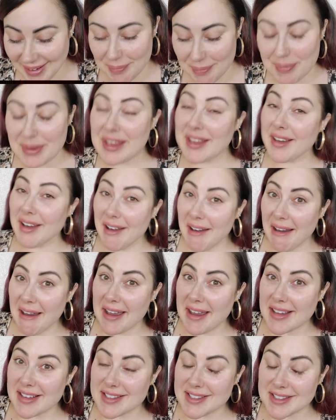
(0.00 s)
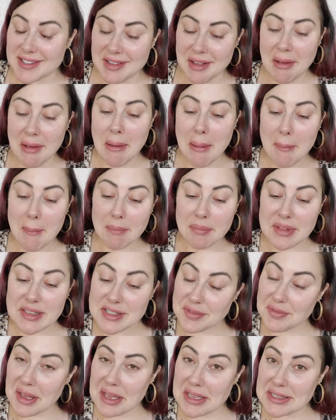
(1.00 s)
because
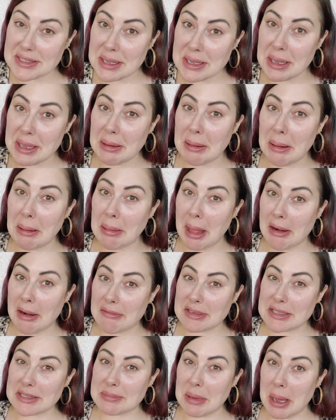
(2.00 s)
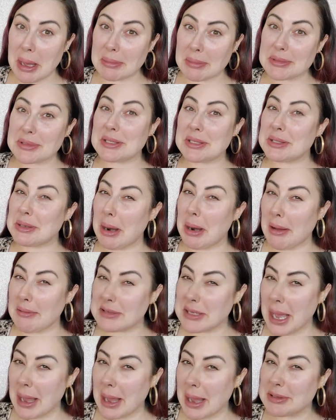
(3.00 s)
let's face it, a lot of us moms, we just don't have
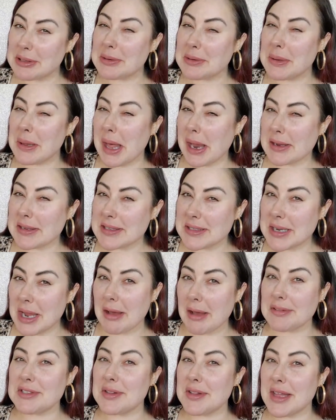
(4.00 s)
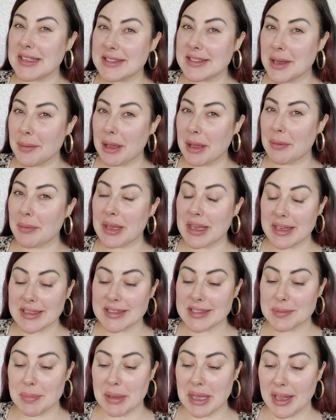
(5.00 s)
time to do a lot of stuff. So that's how my week
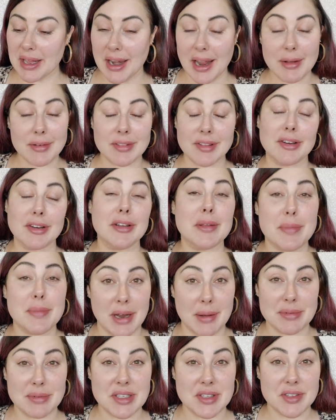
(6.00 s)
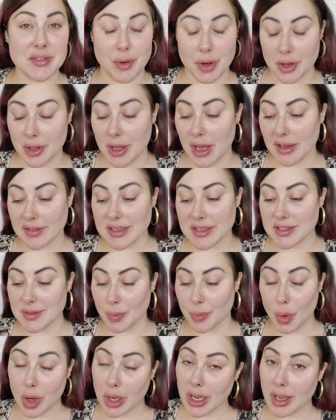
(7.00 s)
has been. I've literally been up since 4 o'clock this
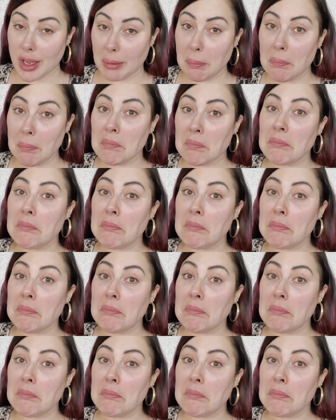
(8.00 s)
morning